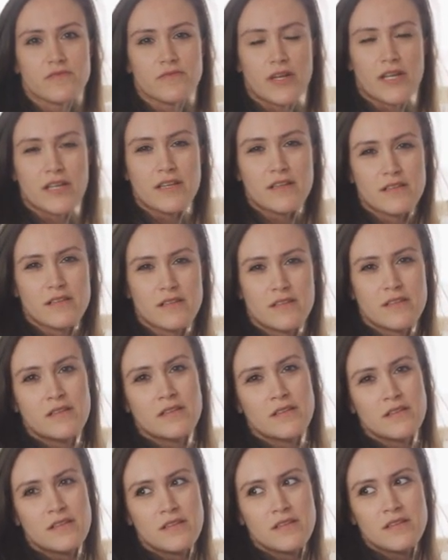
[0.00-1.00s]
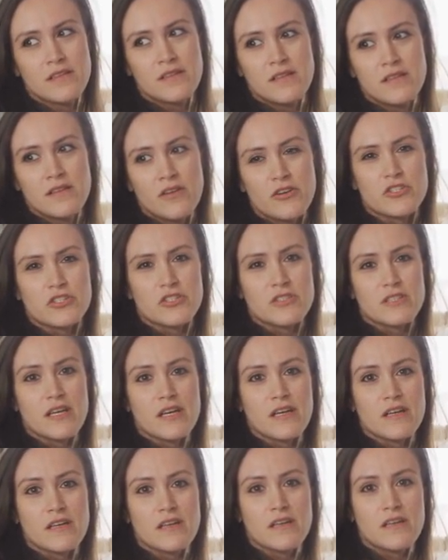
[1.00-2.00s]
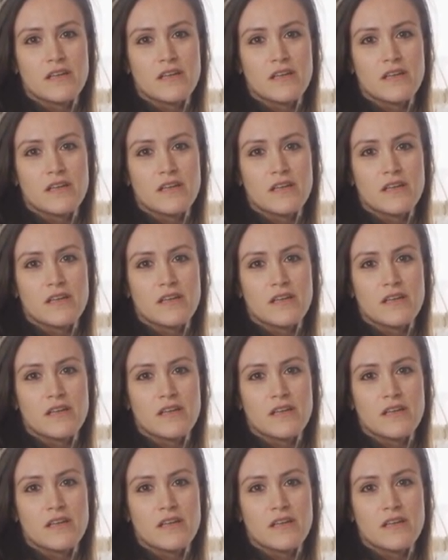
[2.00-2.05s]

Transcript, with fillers: right? Or should they?